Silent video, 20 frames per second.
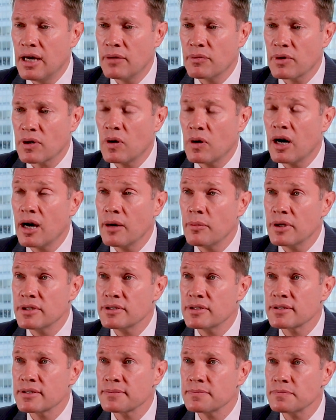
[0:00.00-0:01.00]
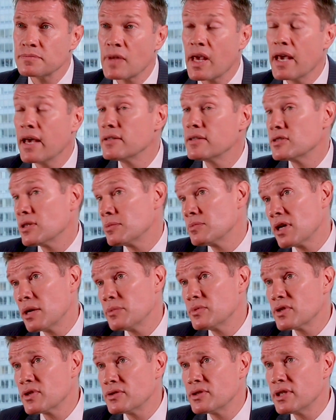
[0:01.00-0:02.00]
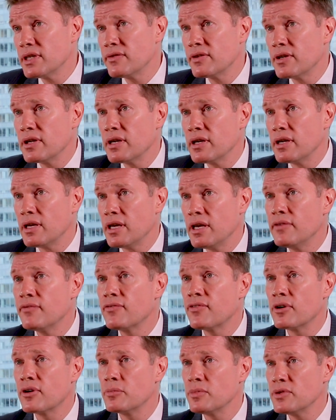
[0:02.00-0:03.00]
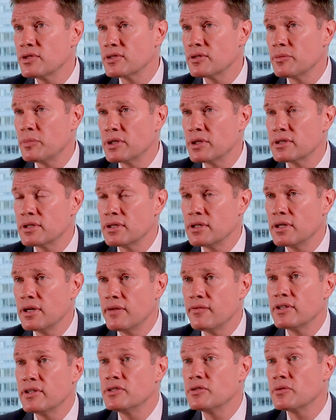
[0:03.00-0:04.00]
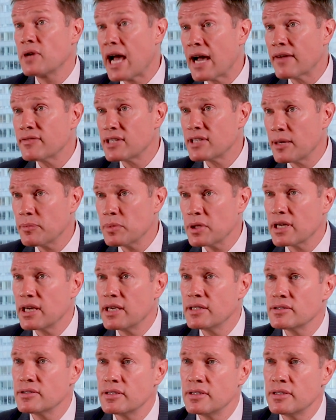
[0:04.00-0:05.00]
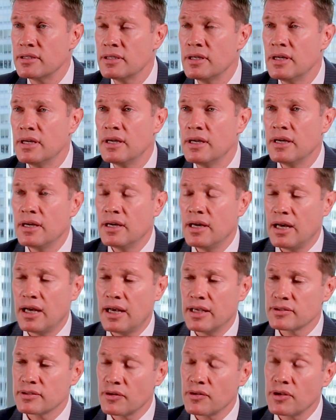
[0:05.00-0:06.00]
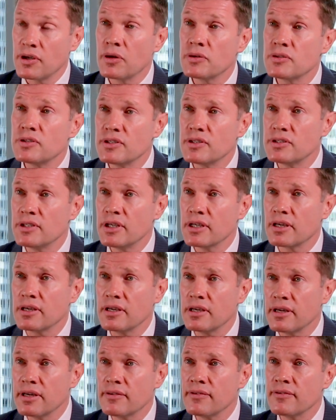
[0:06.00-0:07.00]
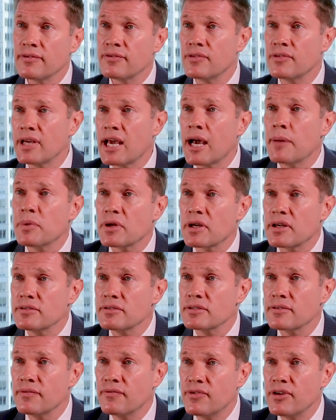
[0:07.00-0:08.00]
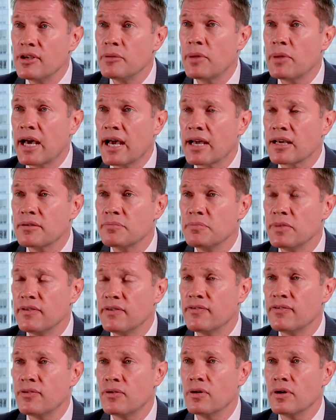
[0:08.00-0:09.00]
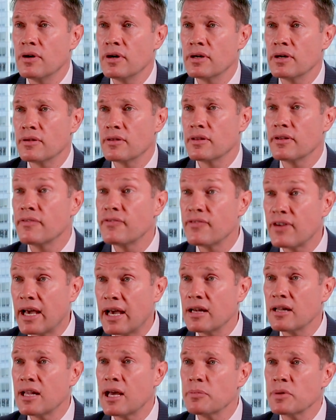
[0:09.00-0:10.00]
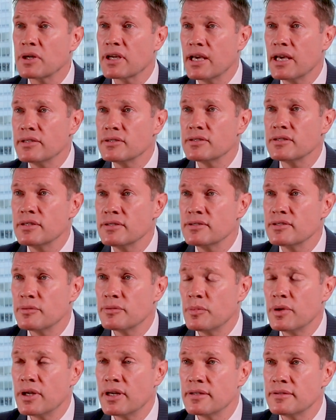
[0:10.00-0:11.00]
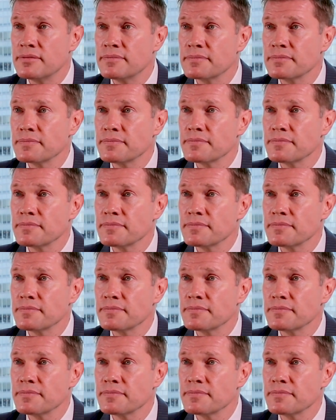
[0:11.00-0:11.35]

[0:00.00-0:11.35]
requirements. And sometimes there's even an informal submission of a draft application. So the OCC can give the applicant some feedback before the final application is submitted.